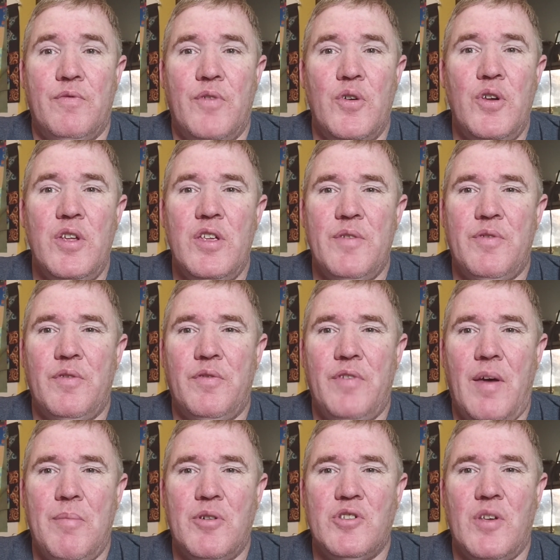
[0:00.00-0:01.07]
30 different
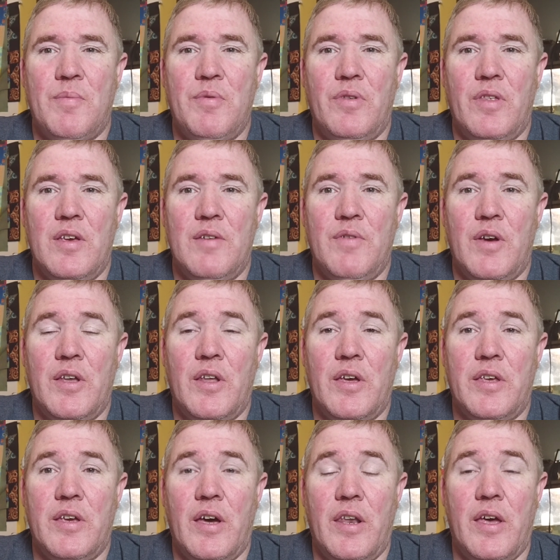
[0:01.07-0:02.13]
fabrics, I believe, and
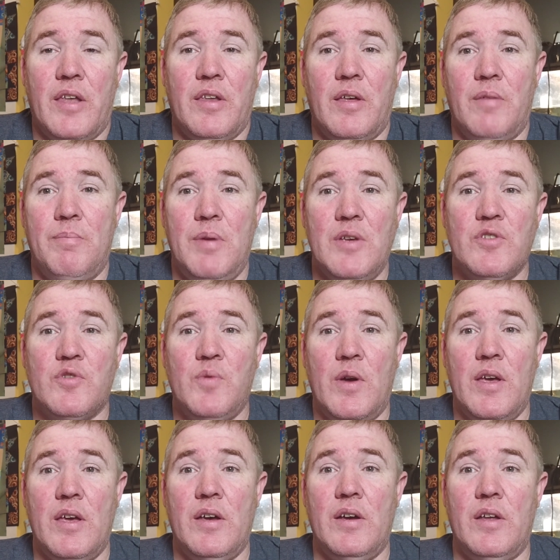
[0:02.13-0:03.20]
I cut out a big
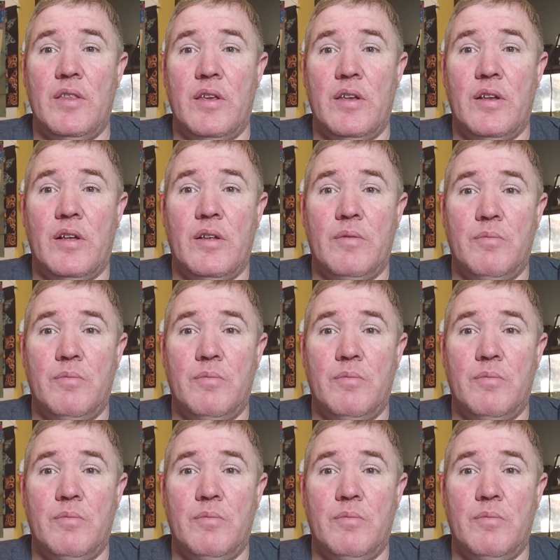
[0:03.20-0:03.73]
square and then